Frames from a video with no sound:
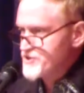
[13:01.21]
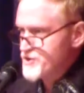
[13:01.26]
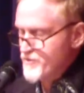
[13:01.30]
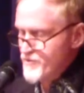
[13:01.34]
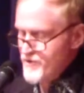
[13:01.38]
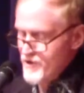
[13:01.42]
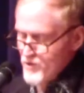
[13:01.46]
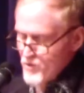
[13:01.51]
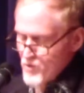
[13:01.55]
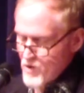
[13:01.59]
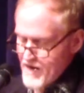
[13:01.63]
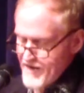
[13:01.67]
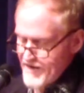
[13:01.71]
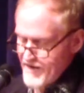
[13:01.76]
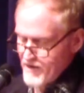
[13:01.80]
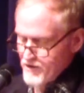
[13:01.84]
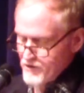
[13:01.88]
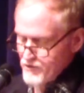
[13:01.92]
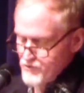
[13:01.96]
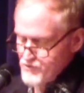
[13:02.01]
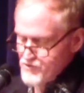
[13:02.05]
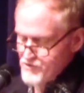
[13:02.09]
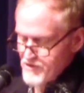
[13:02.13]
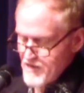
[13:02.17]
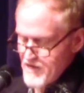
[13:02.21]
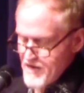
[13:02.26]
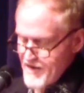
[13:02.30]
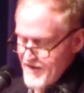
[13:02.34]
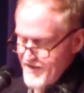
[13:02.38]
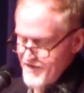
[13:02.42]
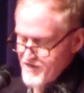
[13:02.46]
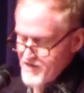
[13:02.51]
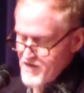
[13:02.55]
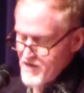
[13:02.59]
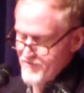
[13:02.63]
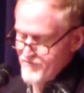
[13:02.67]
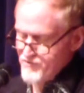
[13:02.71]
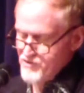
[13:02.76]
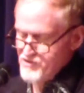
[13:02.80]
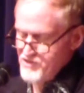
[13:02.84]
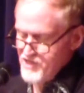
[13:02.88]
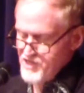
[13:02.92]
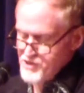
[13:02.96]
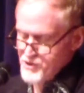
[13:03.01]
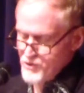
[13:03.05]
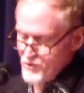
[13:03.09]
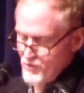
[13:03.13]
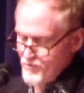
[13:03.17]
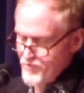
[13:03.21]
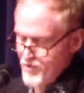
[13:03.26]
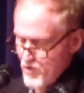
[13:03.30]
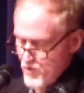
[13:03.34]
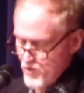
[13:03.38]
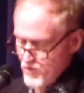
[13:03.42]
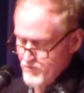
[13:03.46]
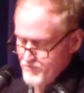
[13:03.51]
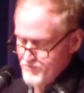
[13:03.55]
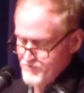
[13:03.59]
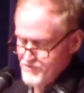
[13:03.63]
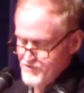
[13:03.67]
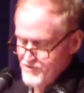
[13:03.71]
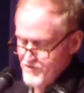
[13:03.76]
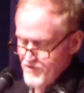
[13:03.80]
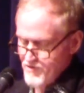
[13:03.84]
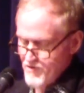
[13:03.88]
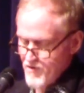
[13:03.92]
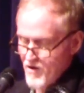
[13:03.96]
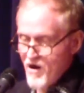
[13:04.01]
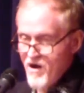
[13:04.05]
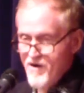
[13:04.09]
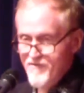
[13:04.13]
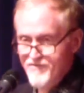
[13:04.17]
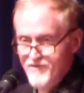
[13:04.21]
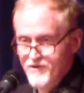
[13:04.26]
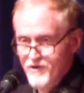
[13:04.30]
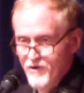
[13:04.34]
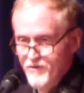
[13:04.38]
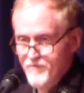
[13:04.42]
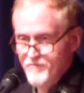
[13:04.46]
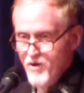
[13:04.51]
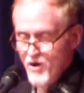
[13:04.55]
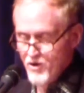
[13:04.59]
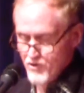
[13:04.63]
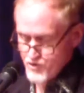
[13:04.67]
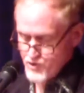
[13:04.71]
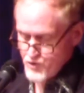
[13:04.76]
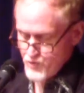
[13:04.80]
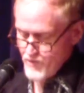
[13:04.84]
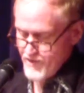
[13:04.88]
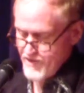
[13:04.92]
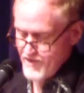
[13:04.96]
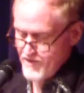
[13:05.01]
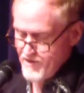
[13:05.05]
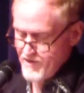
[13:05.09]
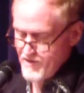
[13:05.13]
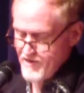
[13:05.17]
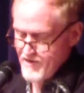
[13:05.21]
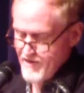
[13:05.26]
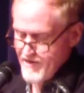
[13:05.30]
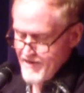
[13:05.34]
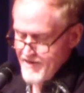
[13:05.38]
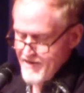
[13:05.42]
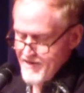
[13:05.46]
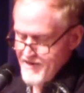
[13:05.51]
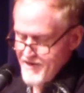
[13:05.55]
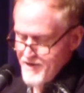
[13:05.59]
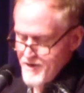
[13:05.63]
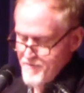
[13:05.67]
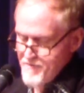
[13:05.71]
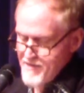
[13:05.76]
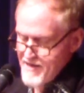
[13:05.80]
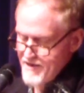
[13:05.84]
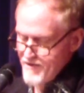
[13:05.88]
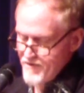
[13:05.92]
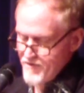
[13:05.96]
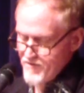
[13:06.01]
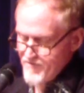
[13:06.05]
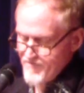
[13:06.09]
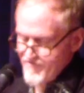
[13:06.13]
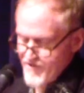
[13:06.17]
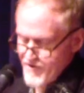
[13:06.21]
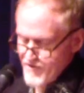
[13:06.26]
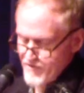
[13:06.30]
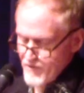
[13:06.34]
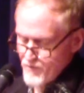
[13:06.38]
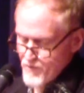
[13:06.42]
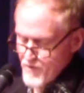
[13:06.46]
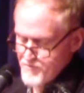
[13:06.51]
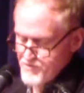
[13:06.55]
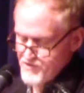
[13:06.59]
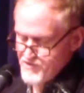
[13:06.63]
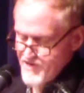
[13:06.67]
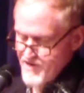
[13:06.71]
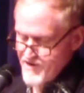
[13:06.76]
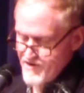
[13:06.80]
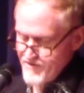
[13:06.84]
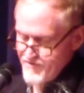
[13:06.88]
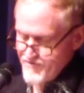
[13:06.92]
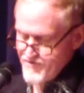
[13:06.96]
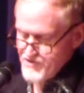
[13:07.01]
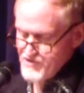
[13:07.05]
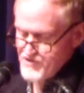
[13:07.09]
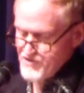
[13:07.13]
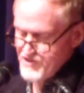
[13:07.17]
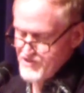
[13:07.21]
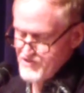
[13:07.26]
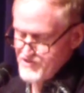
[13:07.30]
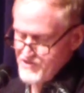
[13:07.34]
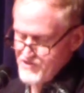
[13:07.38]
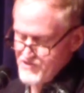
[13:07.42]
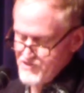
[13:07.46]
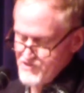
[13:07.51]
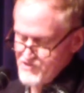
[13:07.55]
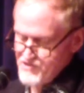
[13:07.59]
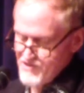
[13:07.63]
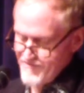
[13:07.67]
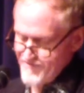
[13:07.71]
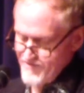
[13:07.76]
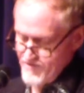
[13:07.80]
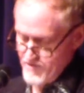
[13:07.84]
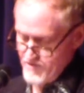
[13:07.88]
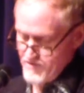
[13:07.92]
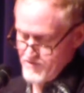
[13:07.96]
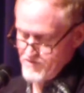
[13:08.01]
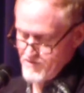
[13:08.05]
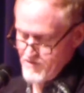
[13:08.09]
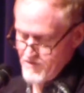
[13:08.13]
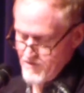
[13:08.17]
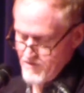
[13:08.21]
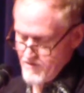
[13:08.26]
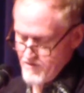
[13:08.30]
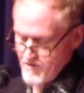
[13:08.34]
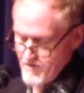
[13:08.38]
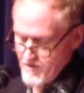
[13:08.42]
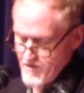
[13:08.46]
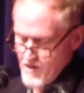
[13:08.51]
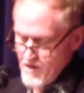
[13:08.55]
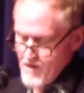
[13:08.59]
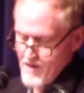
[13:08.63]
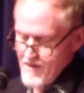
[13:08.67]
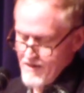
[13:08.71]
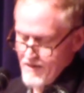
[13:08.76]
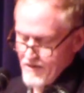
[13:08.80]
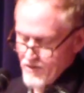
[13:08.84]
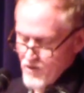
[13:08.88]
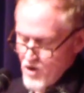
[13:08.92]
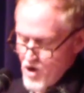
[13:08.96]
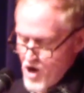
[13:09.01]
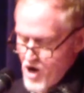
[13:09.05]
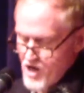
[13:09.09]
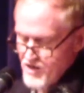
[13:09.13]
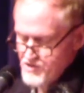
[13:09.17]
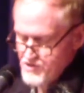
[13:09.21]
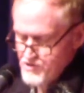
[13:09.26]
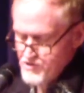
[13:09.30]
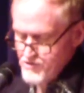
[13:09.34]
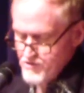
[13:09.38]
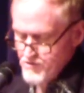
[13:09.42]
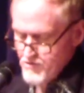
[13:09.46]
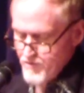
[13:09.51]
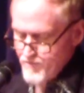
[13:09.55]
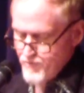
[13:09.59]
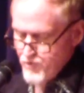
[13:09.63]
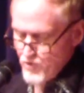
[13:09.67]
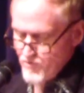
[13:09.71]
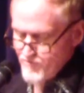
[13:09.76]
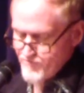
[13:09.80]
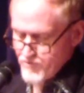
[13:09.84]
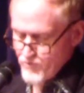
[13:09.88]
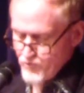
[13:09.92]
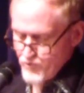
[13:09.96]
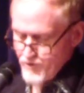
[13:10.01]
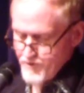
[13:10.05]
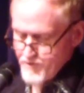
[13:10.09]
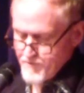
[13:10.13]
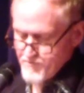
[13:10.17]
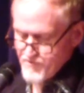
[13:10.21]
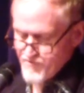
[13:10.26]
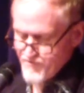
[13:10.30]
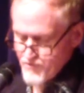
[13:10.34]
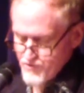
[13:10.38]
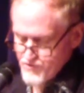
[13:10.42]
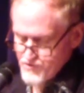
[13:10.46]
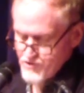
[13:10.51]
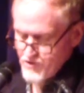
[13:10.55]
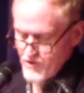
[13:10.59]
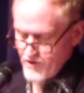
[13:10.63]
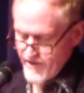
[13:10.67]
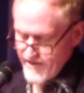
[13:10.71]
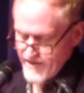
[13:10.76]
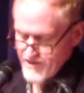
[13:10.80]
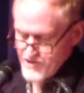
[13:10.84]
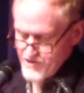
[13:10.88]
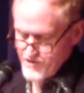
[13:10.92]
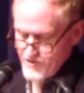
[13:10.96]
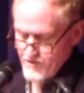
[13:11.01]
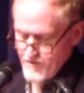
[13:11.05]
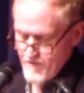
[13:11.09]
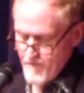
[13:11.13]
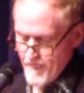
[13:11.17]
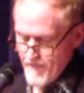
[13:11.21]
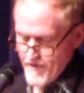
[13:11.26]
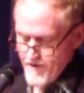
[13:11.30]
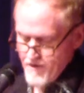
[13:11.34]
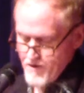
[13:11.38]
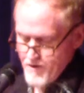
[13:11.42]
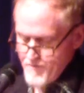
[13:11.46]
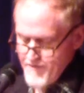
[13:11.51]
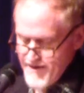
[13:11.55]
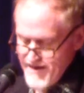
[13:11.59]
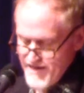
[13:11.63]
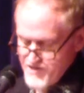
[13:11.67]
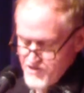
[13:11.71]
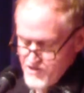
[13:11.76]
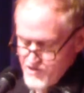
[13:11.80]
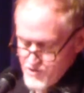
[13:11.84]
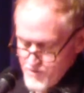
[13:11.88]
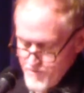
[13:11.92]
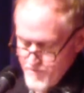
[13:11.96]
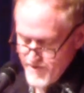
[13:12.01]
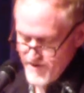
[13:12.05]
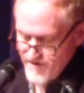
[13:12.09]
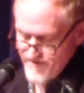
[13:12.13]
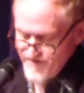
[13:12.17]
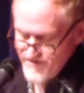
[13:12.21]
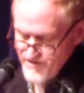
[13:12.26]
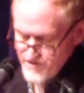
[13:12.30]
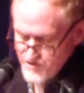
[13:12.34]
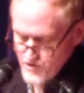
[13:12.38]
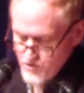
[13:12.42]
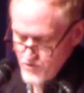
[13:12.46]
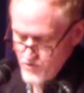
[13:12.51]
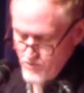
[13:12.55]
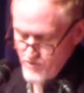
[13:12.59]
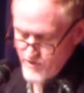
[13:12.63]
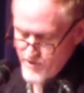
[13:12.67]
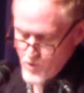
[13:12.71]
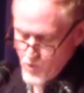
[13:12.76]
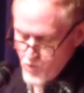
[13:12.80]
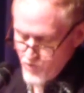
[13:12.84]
his career writing loose-lined conversational poems, often unpunctuated, in a manner fairly representative of the 60s and 70s. Loss, a poem from Williams' first collection, imagines a metaphysical